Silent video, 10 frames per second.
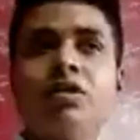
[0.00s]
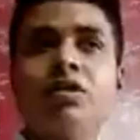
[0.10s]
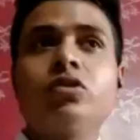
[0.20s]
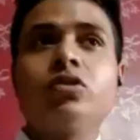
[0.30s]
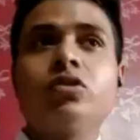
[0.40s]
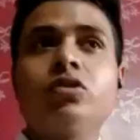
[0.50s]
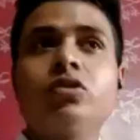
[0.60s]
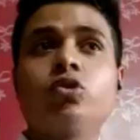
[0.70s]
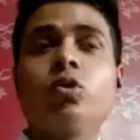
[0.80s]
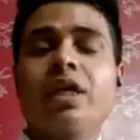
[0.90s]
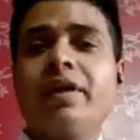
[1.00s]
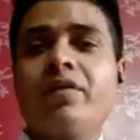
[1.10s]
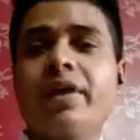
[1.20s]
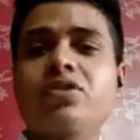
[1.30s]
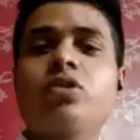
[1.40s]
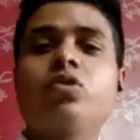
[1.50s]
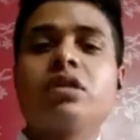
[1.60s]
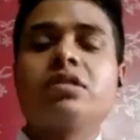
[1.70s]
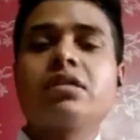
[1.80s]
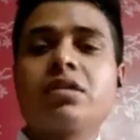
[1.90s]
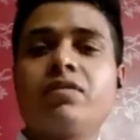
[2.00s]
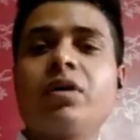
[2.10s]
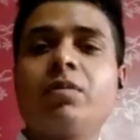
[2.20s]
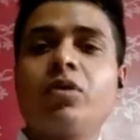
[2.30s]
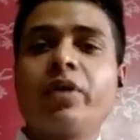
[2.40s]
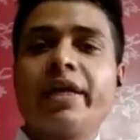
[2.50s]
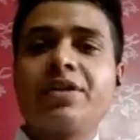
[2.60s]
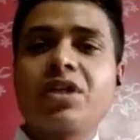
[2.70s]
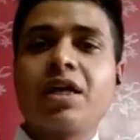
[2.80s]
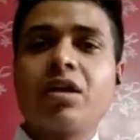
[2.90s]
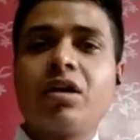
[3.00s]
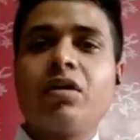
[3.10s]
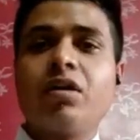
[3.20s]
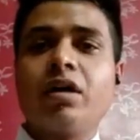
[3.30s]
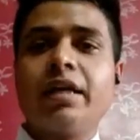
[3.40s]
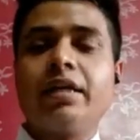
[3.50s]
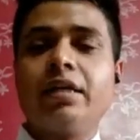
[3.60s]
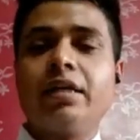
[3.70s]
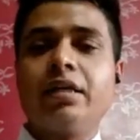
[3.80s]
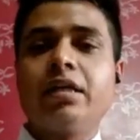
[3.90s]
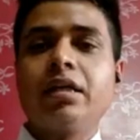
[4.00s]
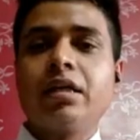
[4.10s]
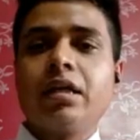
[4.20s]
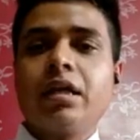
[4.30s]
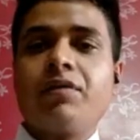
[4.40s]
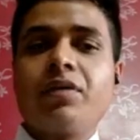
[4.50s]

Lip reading: to give advice or to consult someone about HR or any if